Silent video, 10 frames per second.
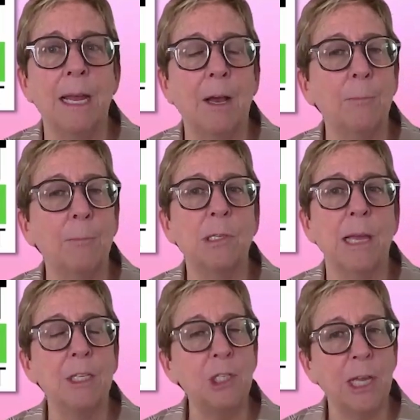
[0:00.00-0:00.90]
that helps
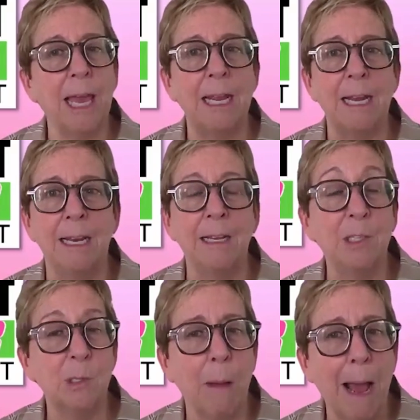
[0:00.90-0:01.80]
educate and
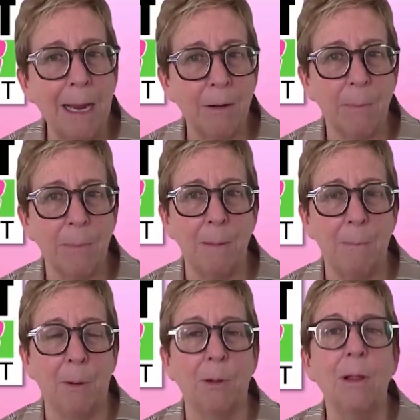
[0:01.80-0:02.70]
inspire
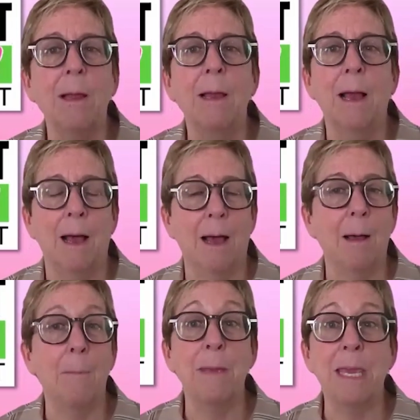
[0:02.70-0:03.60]
people
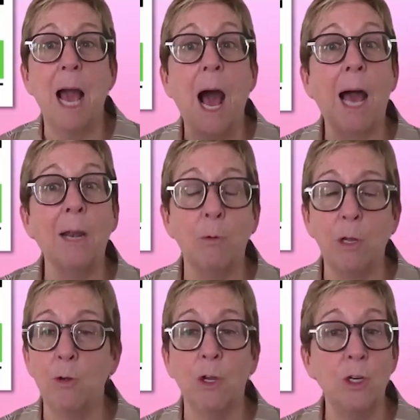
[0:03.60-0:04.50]
beyond
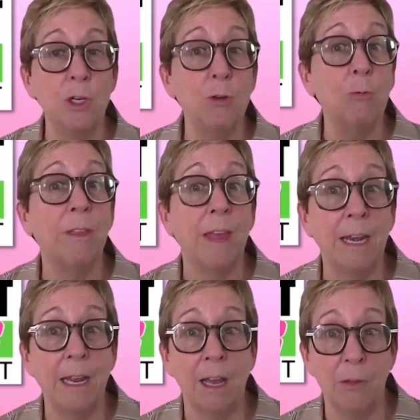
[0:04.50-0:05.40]
what you could do with
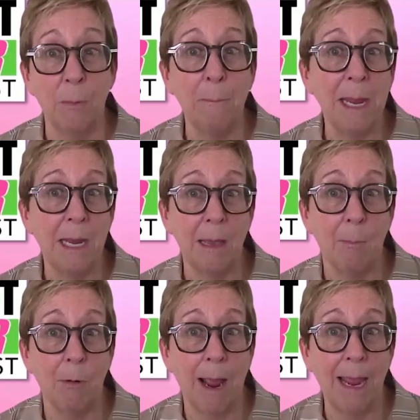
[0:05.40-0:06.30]
any other
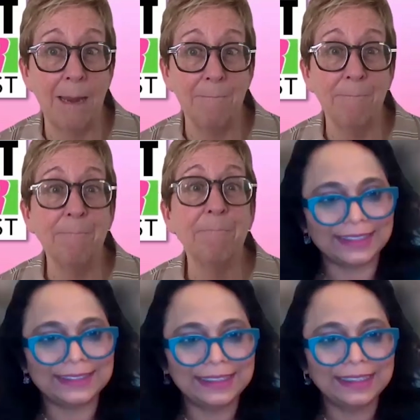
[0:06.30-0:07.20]
medium, right?
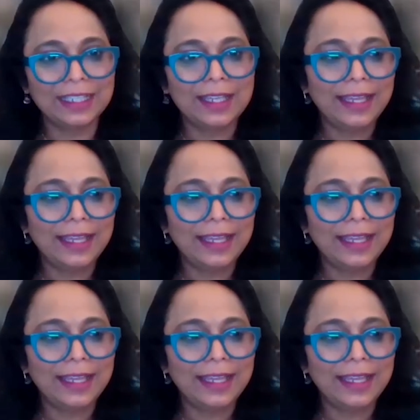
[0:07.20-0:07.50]
Yes.